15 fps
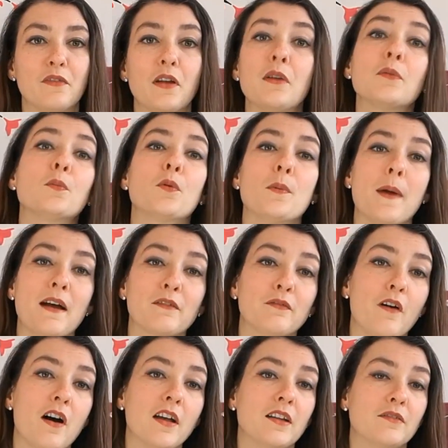it was probably about
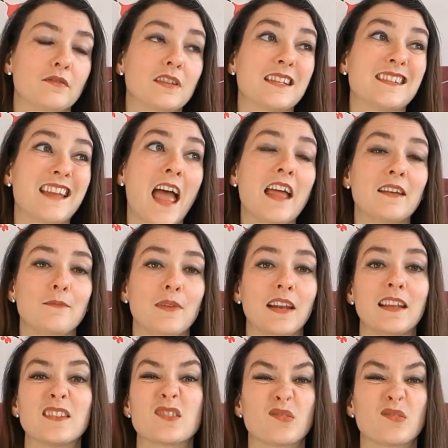5 to 10 minutes